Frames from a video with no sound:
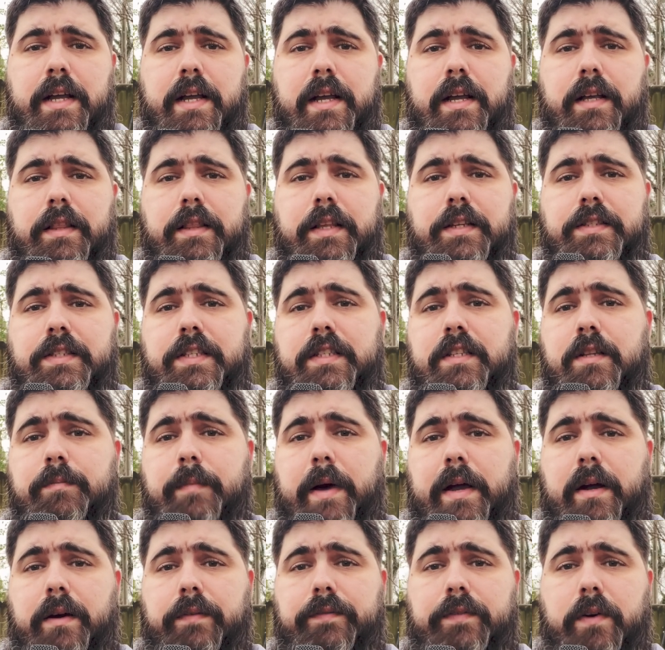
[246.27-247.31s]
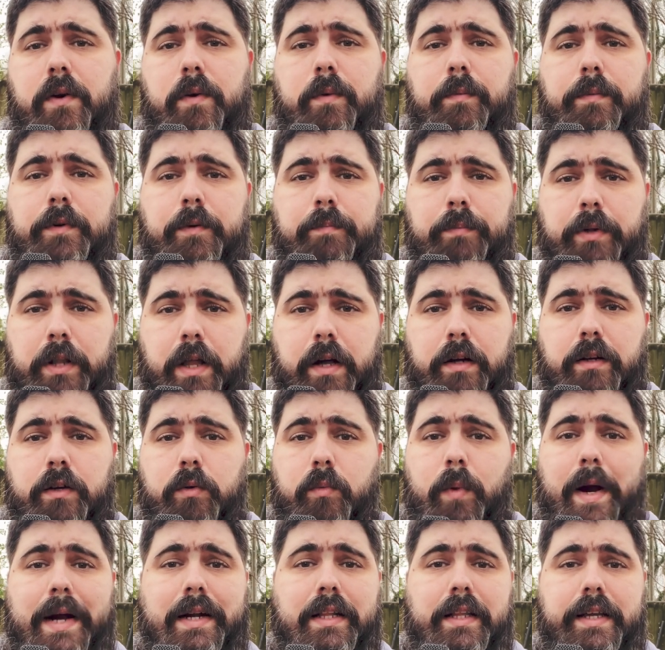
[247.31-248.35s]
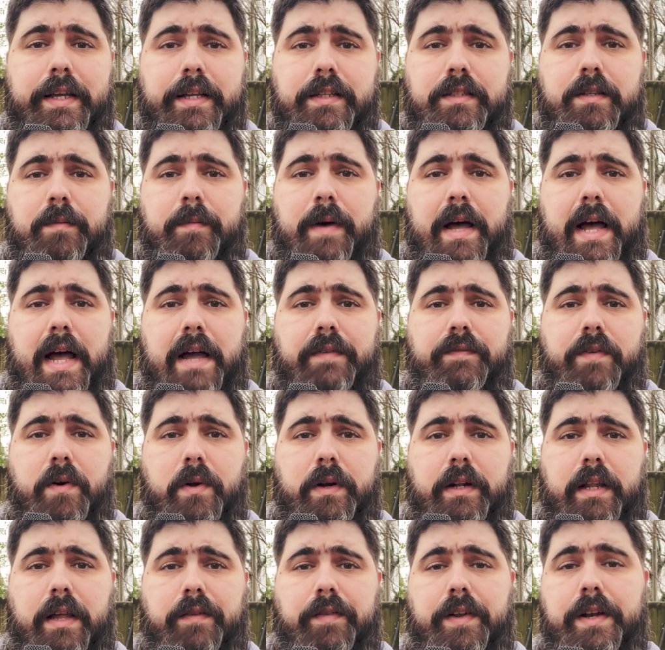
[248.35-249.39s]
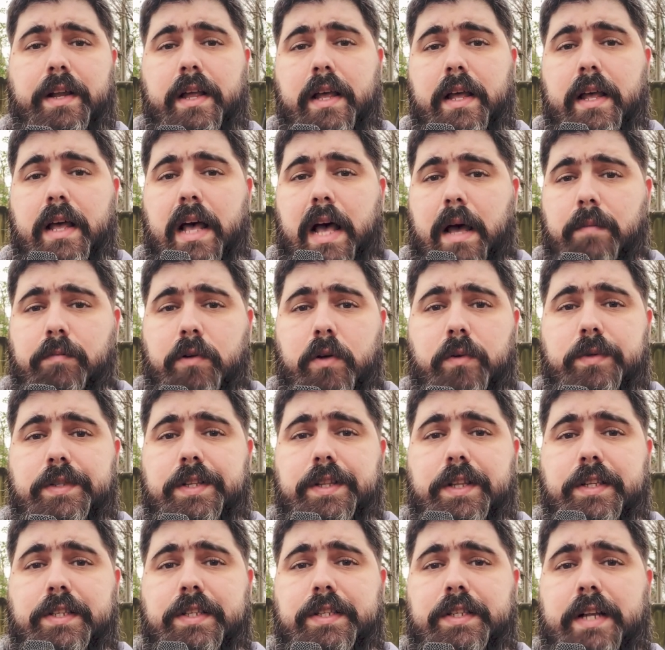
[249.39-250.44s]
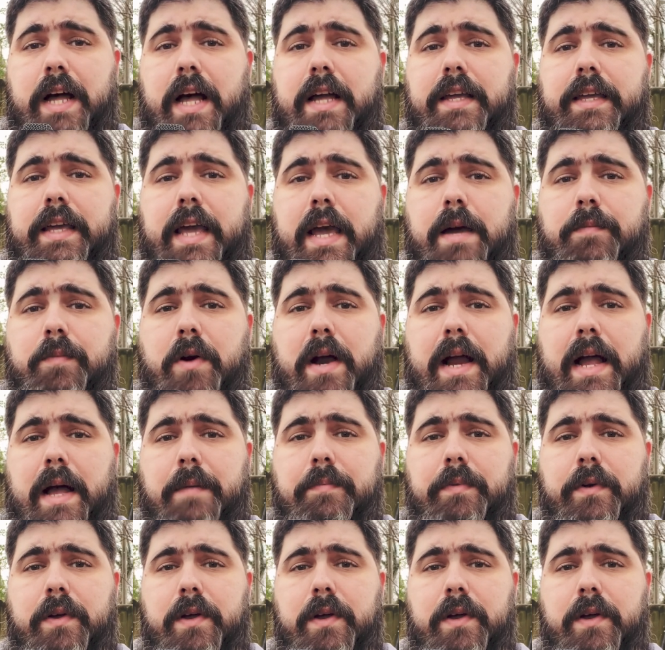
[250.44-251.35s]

This is the microphone plugged directly into my iPhone 11. I'm using the stock camera app.